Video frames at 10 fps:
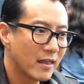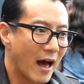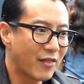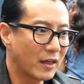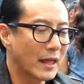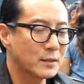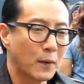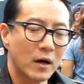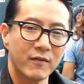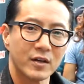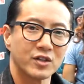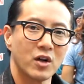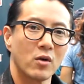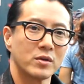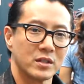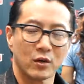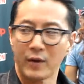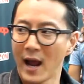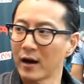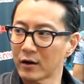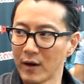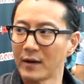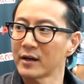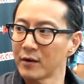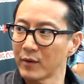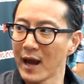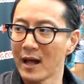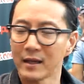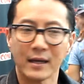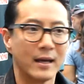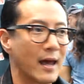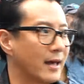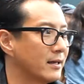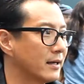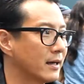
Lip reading: I think that's part of our show, was to ground it in reality and